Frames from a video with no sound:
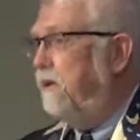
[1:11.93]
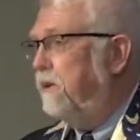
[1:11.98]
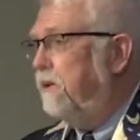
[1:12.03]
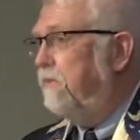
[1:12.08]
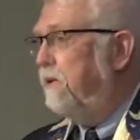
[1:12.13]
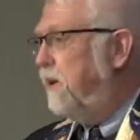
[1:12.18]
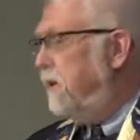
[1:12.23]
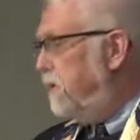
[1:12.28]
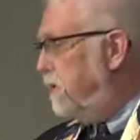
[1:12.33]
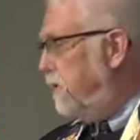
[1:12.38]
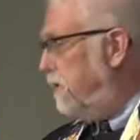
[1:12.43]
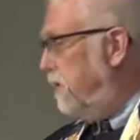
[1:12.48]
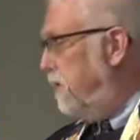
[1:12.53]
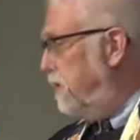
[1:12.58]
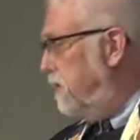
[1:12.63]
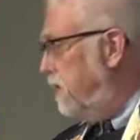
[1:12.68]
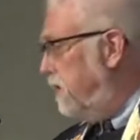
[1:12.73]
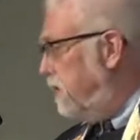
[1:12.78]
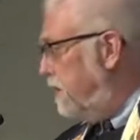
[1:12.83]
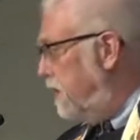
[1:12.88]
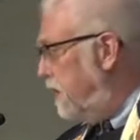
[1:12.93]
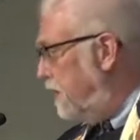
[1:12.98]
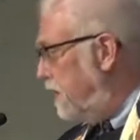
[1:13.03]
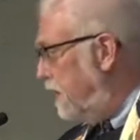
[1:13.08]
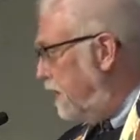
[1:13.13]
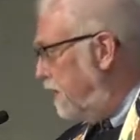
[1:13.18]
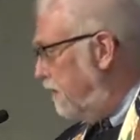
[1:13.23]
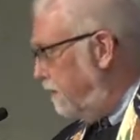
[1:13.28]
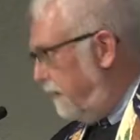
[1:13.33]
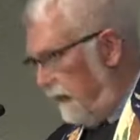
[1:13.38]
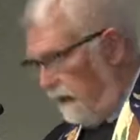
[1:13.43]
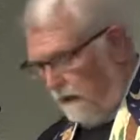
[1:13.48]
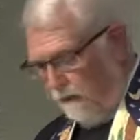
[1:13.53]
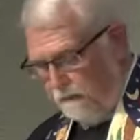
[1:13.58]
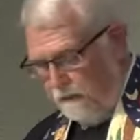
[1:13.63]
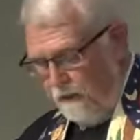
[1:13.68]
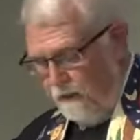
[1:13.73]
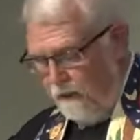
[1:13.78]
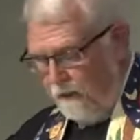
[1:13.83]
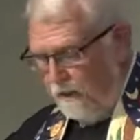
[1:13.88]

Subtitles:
the resources that they developed.